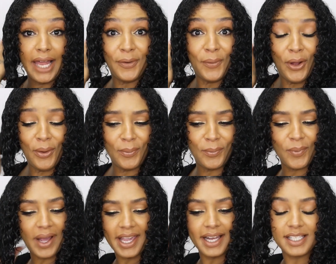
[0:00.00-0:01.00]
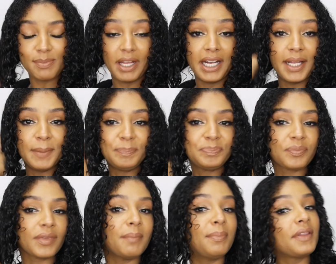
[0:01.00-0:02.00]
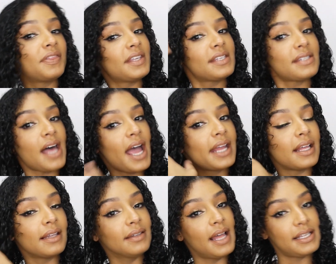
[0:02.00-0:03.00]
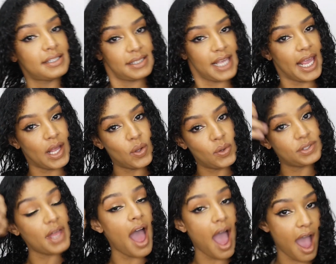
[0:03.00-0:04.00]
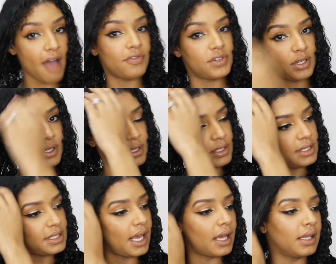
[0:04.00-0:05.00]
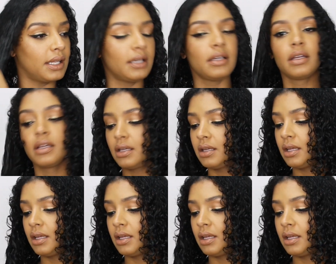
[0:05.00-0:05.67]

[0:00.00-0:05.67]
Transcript: I don't know, I can't explain it. But this side, less tangles after detangling.